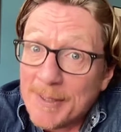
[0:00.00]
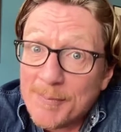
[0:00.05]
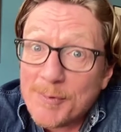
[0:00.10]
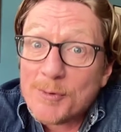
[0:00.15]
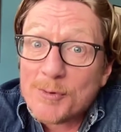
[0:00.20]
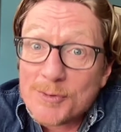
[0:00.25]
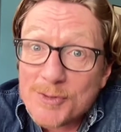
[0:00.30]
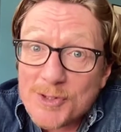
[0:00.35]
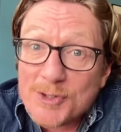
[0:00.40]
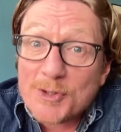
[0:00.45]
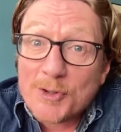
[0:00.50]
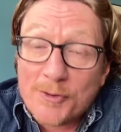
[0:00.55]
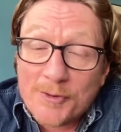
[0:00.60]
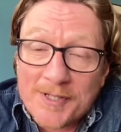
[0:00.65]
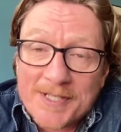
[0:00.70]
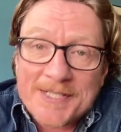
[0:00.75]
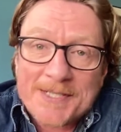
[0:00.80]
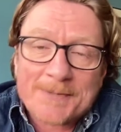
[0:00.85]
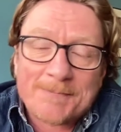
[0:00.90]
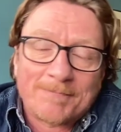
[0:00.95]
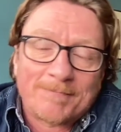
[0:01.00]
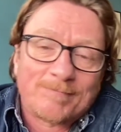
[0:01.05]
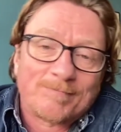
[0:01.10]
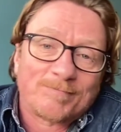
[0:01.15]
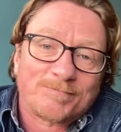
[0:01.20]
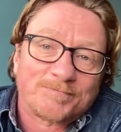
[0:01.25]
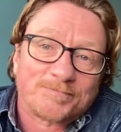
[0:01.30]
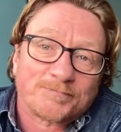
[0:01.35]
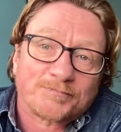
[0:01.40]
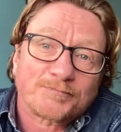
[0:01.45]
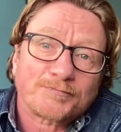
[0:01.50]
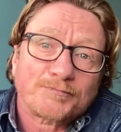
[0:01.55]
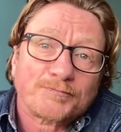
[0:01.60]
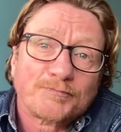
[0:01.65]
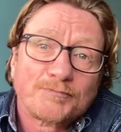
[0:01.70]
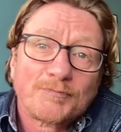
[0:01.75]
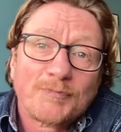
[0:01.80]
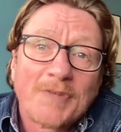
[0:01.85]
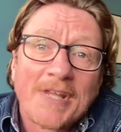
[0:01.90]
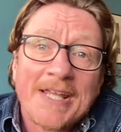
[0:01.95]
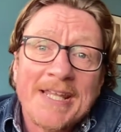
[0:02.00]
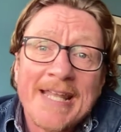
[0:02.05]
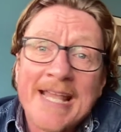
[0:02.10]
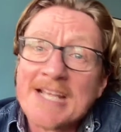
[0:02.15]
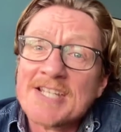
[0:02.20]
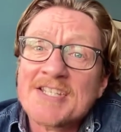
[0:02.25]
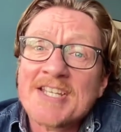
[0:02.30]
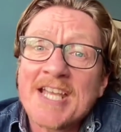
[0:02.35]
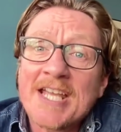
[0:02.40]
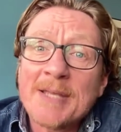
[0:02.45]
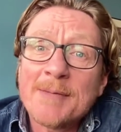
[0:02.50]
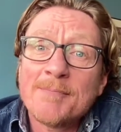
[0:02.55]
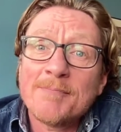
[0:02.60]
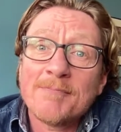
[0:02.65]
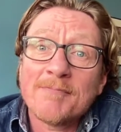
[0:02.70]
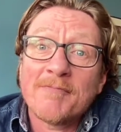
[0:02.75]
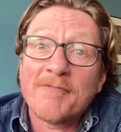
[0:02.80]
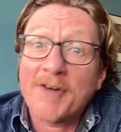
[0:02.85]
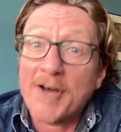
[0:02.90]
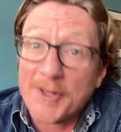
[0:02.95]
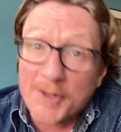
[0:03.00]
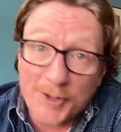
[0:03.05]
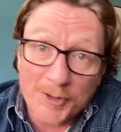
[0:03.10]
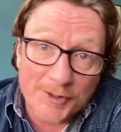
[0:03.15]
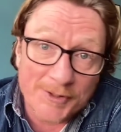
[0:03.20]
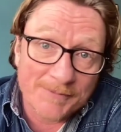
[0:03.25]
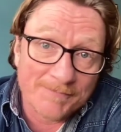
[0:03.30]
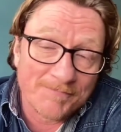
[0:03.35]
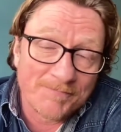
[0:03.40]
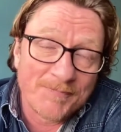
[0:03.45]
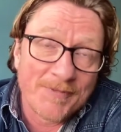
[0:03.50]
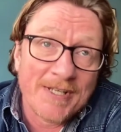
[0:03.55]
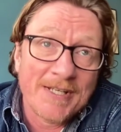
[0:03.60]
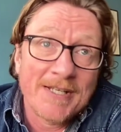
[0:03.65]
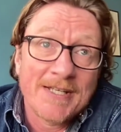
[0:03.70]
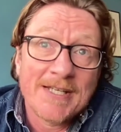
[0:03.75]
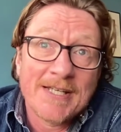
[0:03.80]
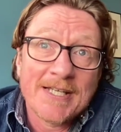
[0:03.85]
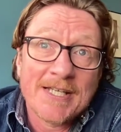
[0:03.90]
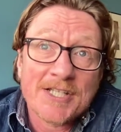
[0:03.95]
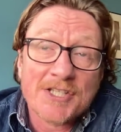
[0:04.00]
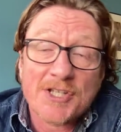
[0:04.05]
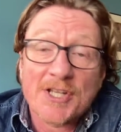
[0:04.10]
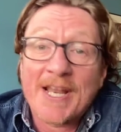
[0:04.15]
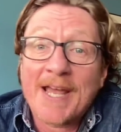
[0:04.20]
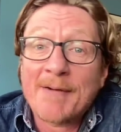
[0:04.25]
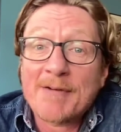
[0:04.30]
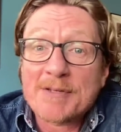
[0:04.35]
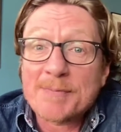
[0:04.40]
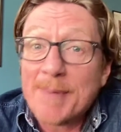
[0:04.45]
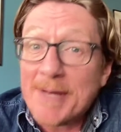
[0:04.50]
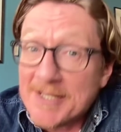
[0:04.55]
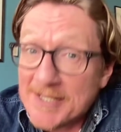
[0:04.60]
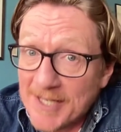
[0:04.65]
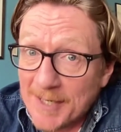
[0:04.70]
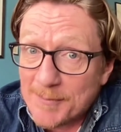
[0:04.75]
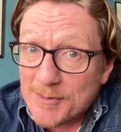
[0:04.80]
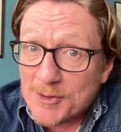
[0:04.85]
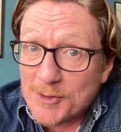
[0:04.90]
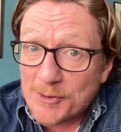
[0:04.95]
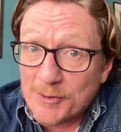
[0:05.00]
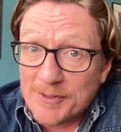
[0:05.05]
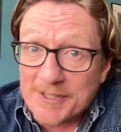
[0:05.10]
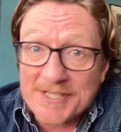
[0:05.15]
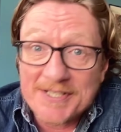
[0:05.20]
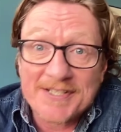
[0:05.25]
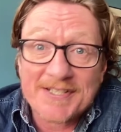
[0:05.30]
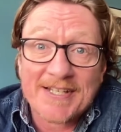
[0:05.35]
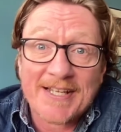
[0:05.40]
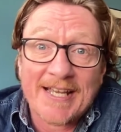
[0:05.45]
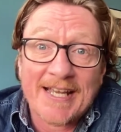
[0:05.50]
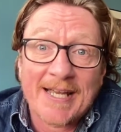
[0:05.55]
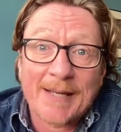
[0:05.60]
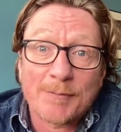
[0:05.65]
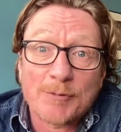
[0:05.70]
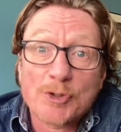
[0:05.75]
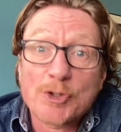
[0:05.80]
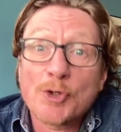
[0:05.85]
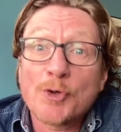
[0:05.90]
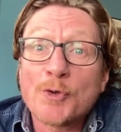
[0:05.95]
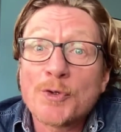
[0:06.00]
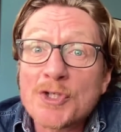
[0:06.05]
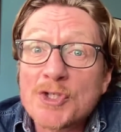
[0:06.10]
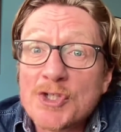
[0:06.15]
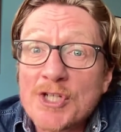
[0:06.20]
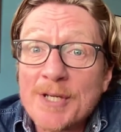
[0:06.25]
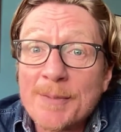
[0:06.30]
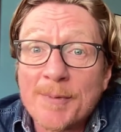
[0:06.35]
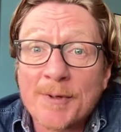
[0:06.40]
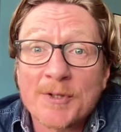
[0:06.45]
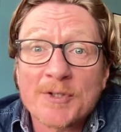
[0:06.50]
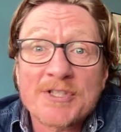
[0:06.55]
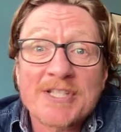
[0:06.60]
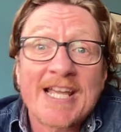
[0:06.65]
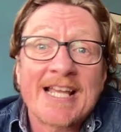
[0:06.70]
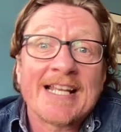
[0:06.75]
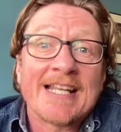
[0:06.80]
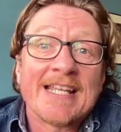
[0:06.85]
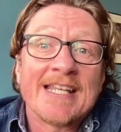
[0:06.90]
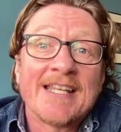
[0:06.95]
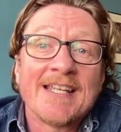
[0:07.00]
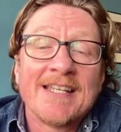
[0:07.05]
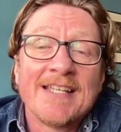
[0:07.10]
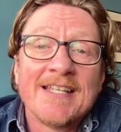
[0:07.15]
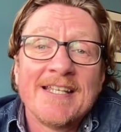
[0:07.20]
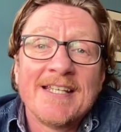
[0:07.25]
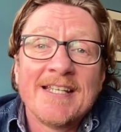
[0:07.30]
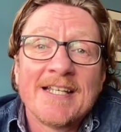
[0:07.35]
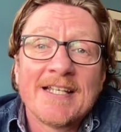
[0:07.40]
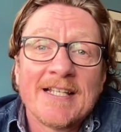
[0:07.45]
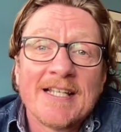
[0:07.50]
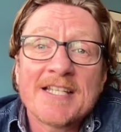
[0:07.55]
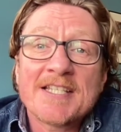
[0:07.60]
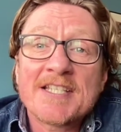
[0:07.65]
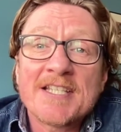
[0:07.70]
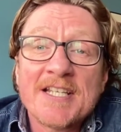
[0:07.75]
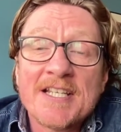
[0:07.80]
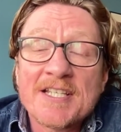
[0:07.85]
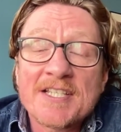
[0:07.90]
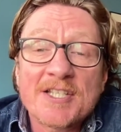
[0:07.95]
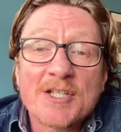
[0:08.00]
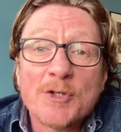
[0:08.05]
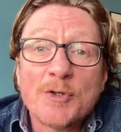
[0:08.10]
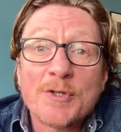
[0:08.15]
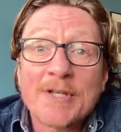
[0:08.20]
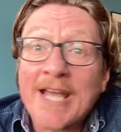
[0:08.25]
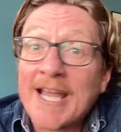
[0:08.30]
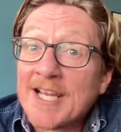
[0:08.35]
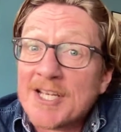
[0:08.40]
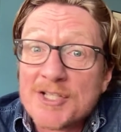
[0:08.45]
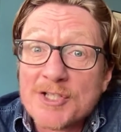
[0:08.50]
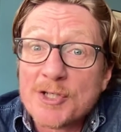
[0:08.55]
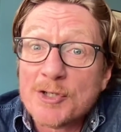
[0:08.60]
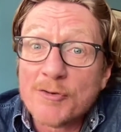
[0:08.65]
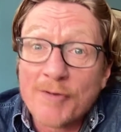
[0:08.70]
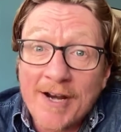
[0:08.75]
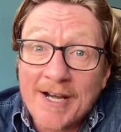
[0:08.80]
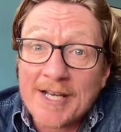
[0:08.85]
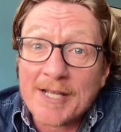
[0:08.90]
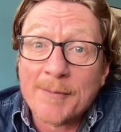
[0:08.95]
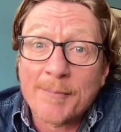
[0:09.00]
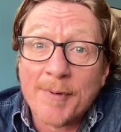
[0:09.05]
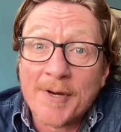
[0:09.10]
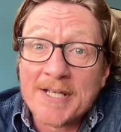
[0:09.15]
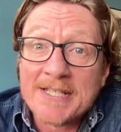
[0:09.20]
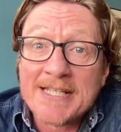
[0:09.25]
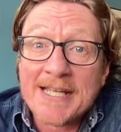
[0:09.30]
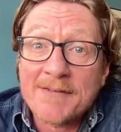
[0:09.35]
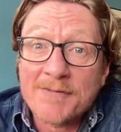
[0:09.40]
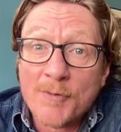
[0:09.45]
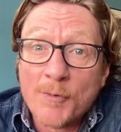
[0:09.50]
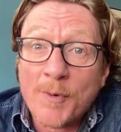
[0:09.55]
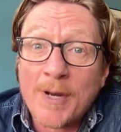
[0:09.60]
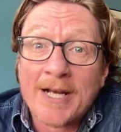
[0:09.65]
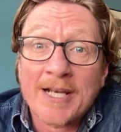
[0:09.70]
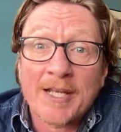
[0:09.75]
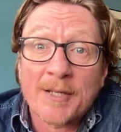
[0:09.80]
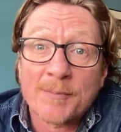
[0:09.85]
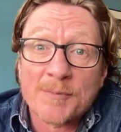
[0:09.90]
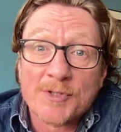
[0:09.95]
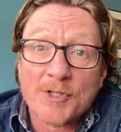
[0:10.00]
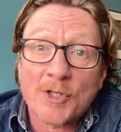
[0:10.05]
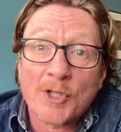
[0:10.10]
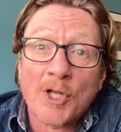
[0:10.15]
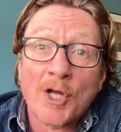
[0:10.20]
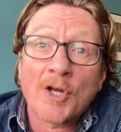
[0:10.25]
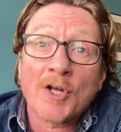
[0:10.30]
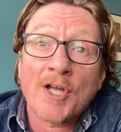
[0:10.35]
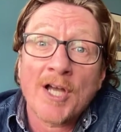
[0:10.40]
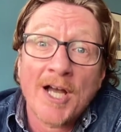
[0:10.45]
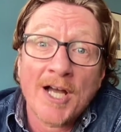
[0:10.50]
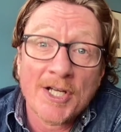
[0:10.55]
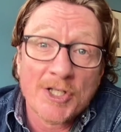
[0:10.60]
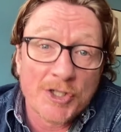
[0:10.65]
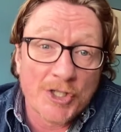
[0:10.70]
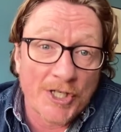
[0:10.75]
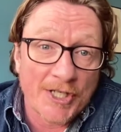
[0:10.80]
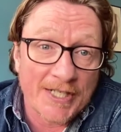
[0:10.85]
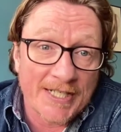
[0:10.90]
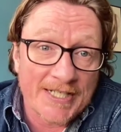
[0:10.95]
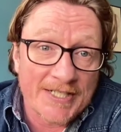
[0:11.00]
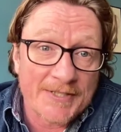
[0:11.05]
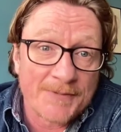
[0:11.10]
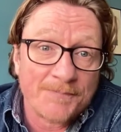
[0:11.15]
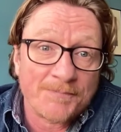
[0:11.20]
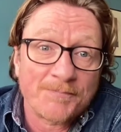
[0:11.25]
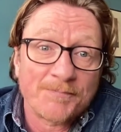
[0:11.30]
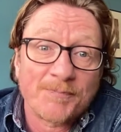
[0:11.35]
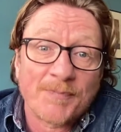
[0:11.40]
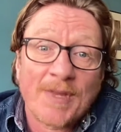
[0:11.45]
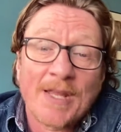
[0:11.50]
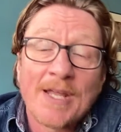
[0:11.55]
people's stories. Next came fatherhood. So now it's bedtime stories. Shaun the Sheep on telly, listening to Gangster Granny by David Walliams on long car journeys.